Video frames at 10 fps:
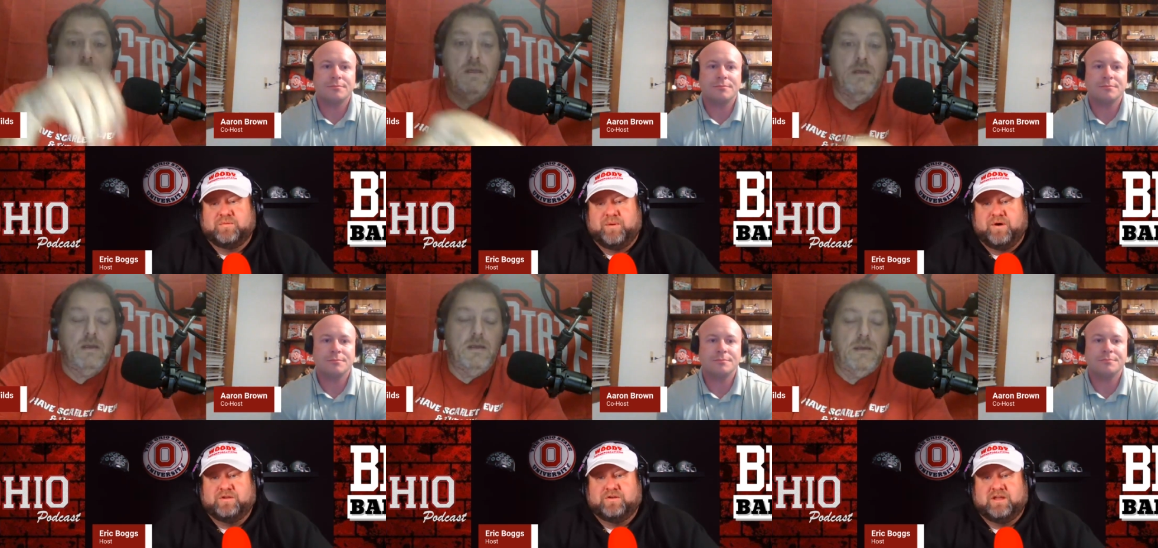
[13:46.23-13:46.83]

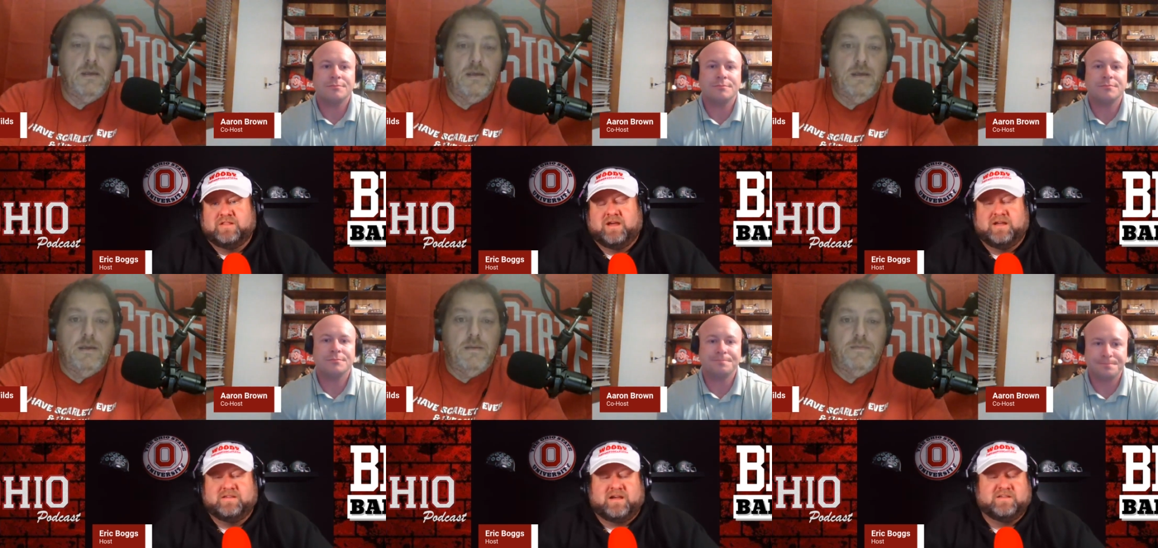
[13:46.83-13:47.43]
Speaker 1: football and you're in
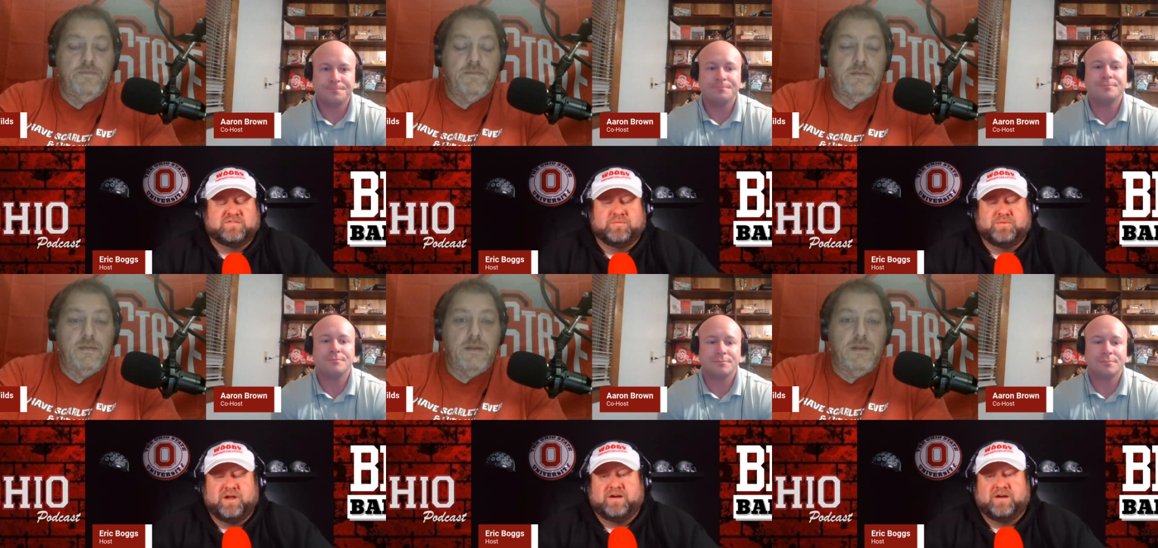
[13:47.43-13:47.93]
the high school